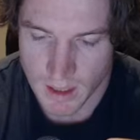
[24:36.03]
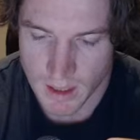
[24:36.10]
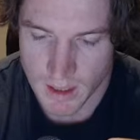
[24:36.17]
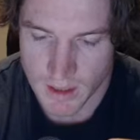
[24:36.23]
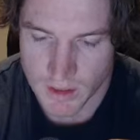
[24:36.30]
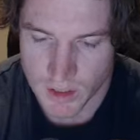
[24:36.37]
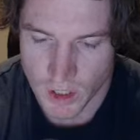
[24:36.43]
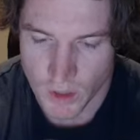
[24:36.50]

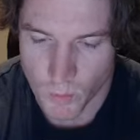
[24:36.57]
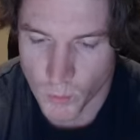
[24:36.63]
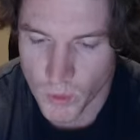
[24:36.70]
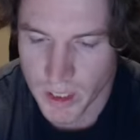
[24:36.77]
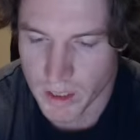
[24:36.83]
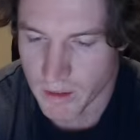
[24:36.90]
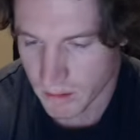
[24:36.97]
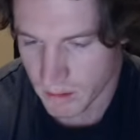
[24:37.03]
term
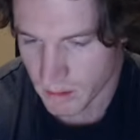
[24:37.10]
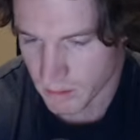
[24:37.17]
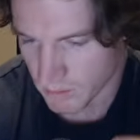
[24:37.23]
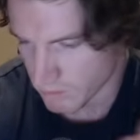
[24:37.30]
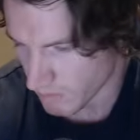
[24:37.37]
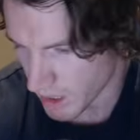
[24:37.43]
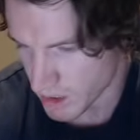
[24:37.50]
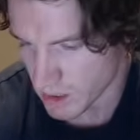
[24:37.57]
win,
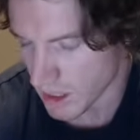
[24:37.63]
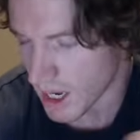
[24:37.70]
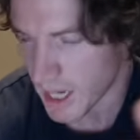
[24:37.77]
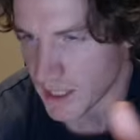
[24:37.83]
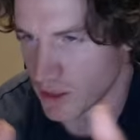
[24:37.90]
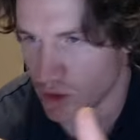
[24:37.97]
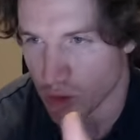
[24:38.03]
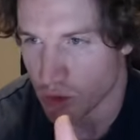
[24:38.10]
much
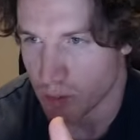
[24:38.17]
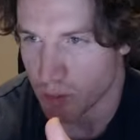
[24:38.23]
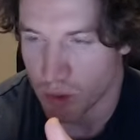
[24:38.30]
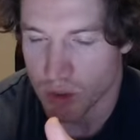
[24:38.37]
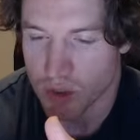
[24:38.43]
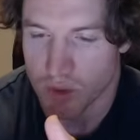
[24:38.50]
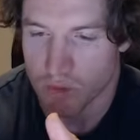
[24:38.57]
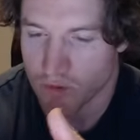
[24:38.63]
like George
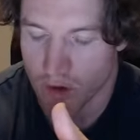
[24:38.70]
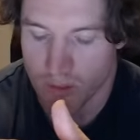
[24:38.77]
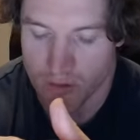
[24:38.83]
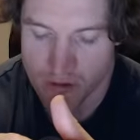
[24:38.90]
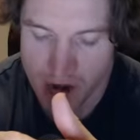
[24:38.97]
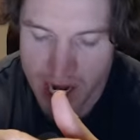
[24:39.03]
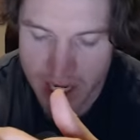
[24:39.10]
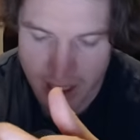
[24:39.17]
Bush from
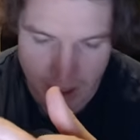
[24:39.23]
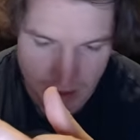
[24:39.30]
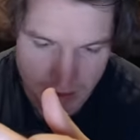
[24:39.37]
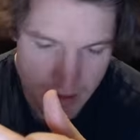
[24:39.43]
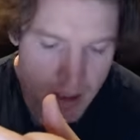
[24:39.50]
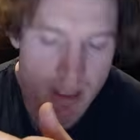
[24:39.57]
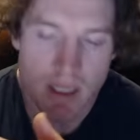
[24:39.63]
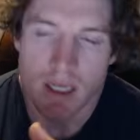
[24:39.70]
Reagan.
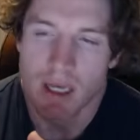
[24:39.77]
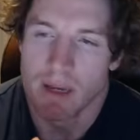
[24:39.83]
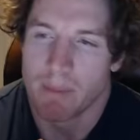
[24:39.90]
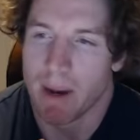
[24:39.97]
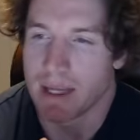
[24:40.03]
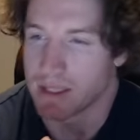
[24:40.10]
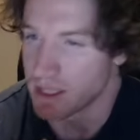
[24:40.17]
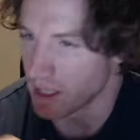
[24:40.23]

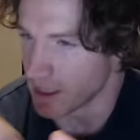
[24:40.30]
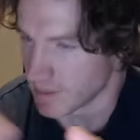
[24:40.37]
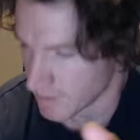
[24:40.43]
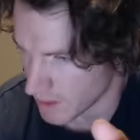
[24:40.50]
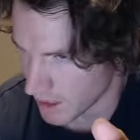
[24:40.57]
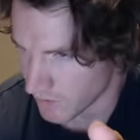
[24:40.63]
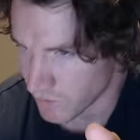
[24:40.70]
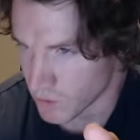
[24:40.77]
But
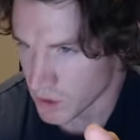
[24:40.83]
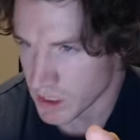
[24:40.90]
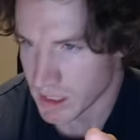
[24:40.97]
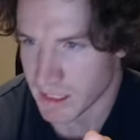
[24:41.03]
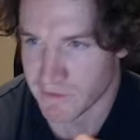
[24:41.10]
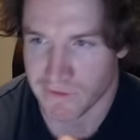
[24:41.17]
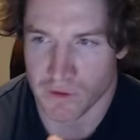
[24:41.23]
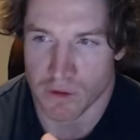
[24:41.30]

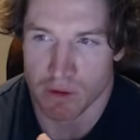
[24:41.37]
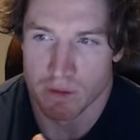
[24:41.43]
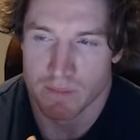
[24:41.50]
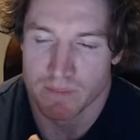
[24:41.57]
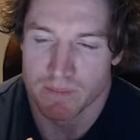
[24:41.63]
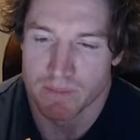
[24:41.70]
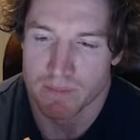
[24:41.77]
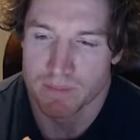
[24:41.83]
unfortunately for
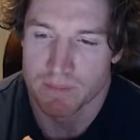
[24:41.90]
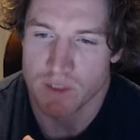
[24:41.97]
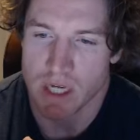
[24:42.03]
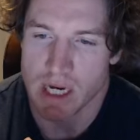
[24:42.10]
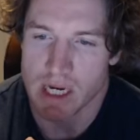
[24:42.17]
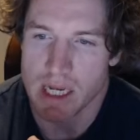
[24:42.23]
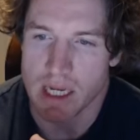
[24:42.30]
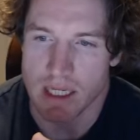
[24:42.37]

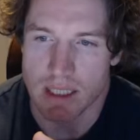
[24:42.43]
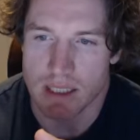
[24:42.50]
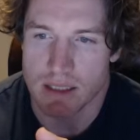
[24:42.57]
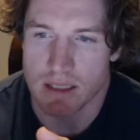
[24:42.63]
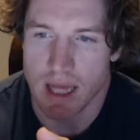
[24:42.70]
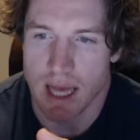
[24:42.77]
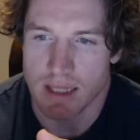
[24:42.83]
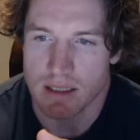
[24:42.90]
JD is
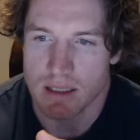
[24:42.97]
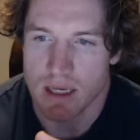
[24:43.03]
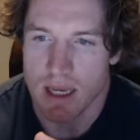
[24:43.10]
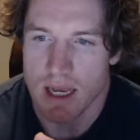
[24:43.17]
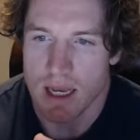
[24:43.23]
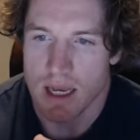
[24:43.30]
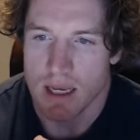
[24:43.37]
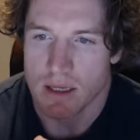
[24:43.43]
that
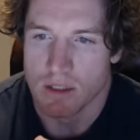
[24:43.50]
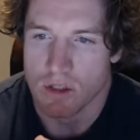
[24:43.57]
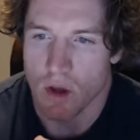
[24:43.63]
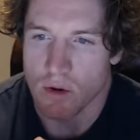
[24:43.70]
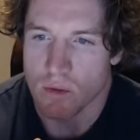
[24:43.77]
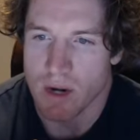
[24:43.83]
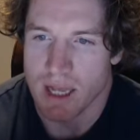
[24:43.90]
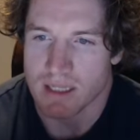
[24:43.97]

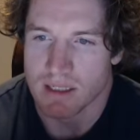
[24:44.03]
Donald has